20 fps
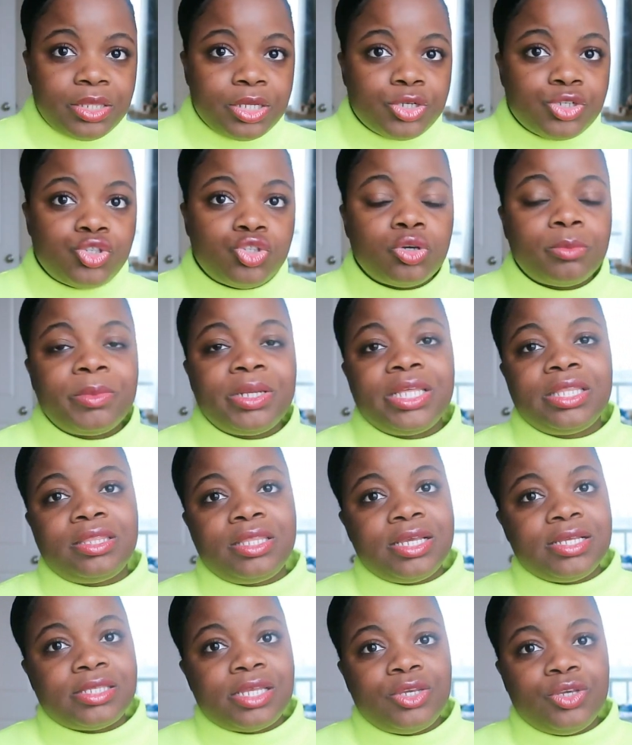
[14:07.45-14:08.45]
There's so many
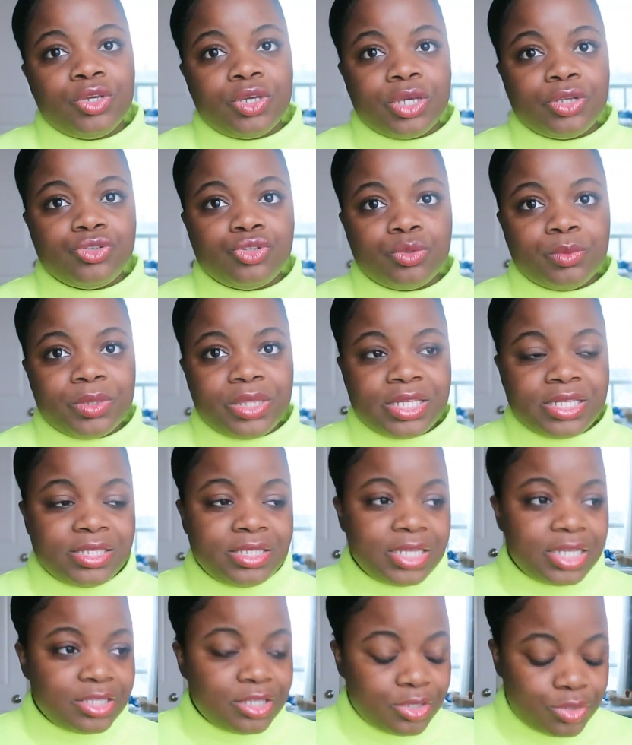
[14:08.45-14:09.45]
things that you can do with the
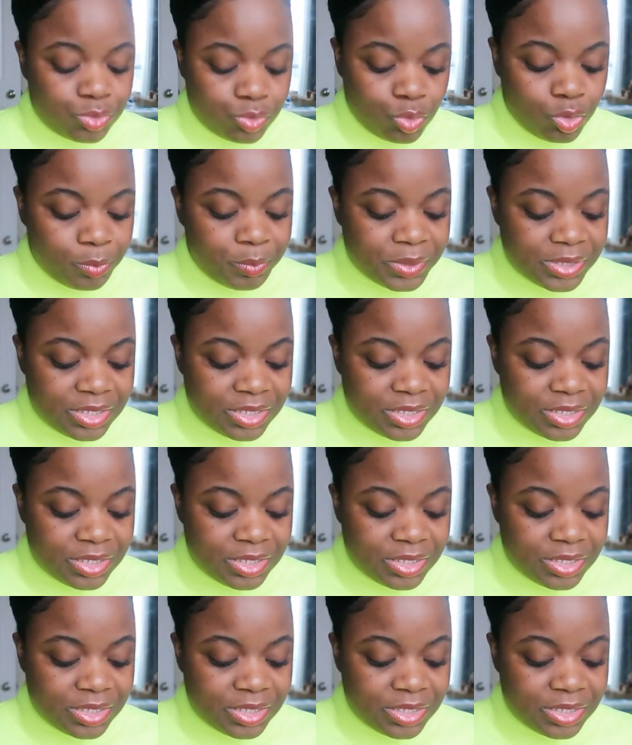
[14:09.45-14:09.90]
stethoscope.